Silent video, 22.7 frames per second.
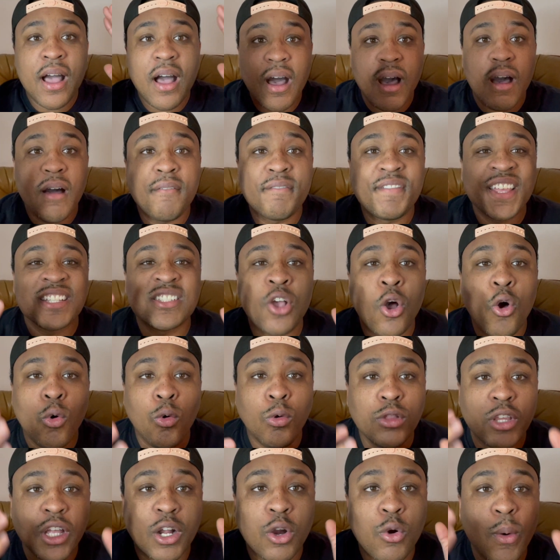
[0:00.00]
of this
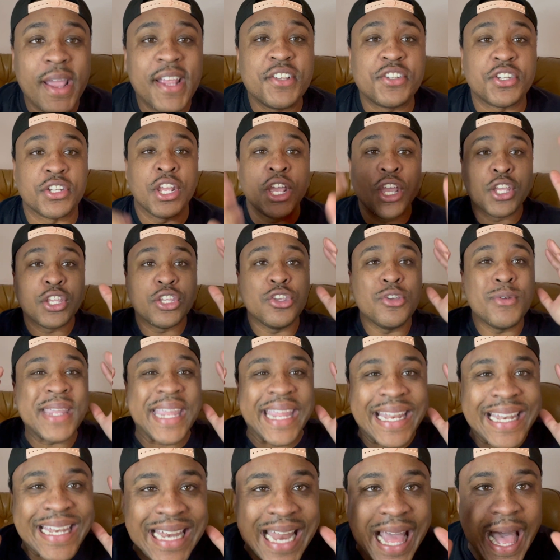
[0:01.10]
whole equation. You
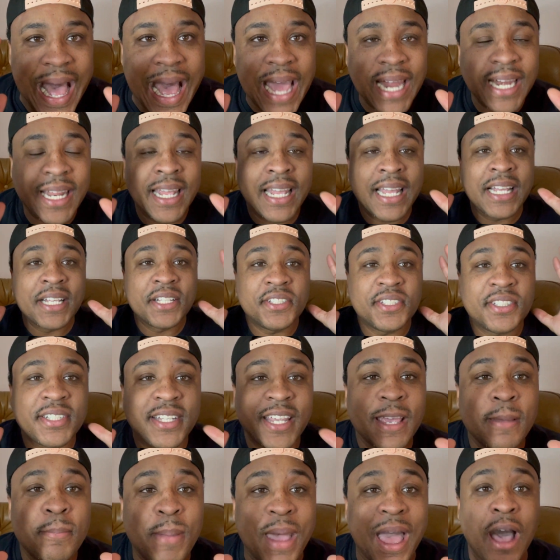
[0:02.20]
cannot
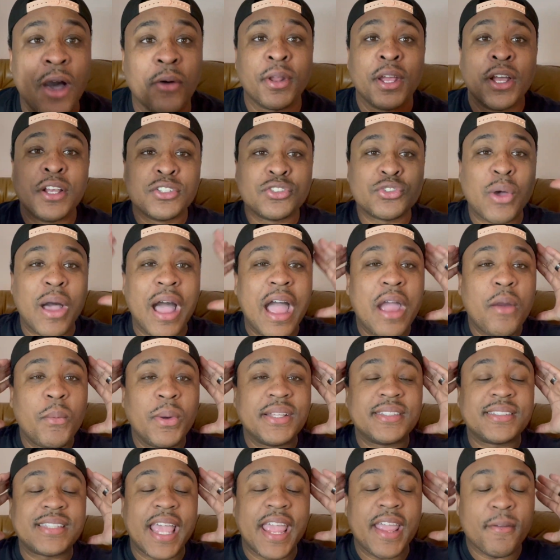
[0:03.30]
skip out. So I
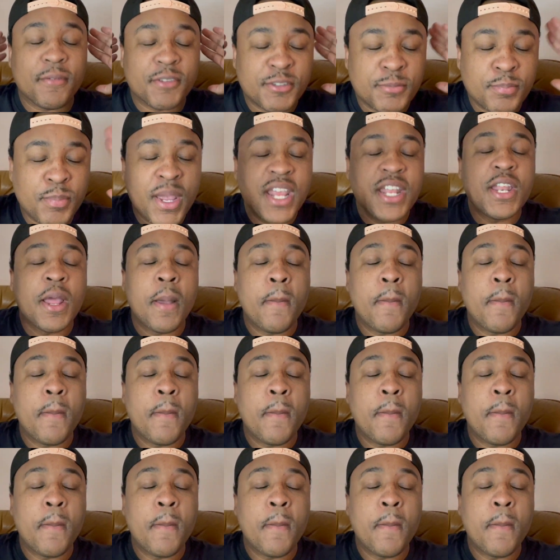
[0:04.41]
would say spend